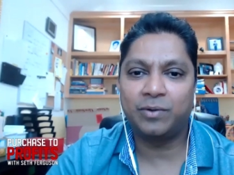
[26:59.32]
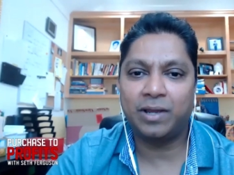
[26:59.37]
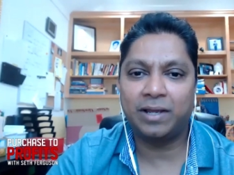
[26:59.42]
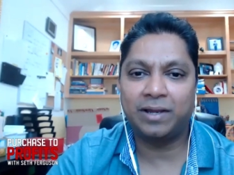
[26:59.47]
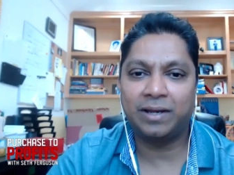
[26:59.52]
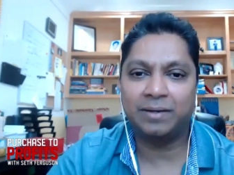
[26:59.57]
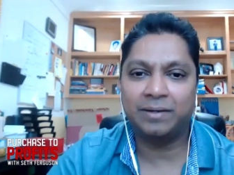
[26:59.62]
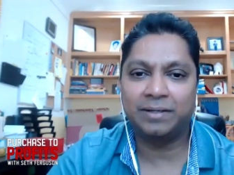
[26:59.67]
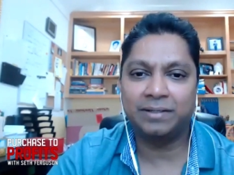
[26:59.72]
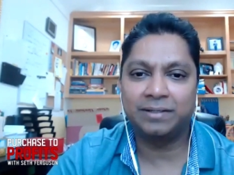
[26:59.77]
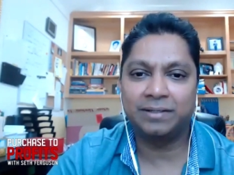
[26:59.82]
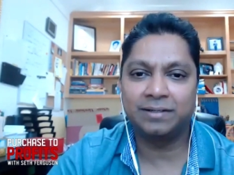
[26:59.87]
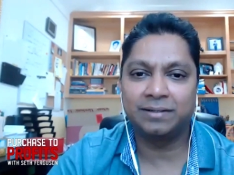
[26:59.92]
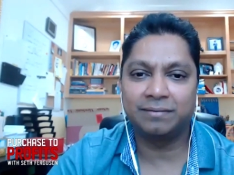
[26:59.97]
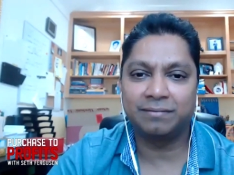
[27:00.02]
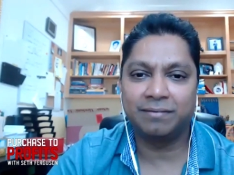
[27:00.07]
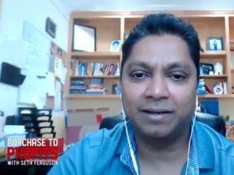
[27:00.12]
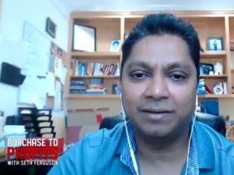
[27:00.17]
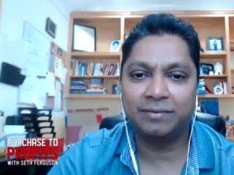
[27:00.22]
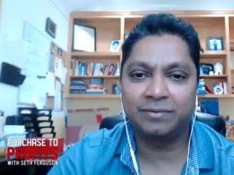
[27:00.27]
get return
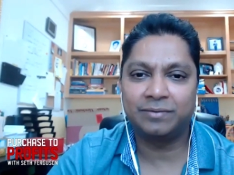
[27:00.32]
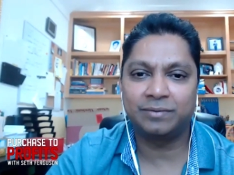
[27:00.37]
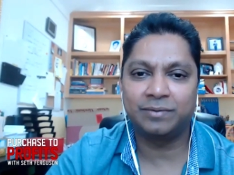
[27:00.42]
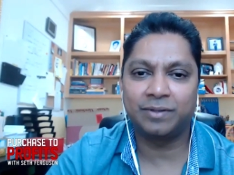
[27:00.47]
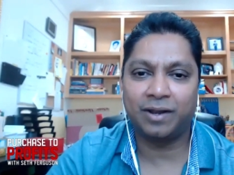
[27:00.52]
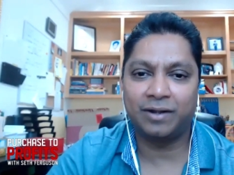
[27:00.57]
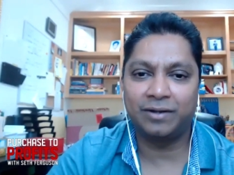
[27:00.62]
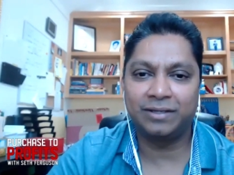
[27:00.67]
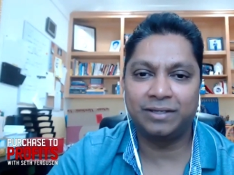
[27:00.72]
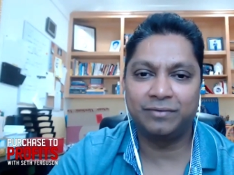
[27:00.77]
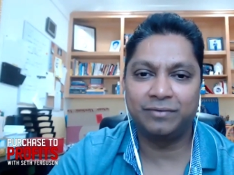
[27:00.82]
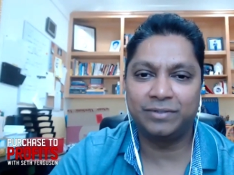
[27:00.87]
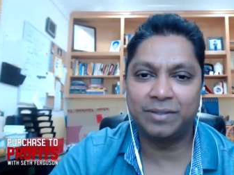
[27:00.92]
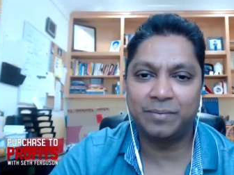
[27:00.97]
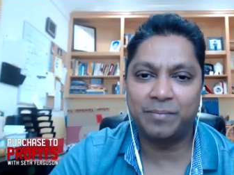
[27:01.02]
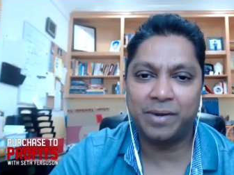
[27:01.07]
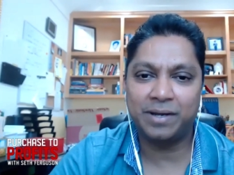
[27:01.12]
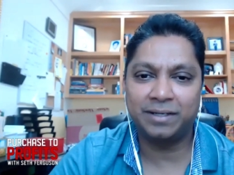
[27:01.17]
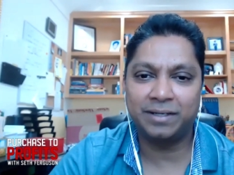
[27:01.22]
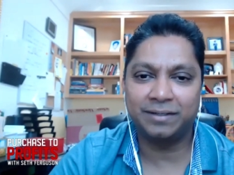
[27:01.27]
right so have to give you the money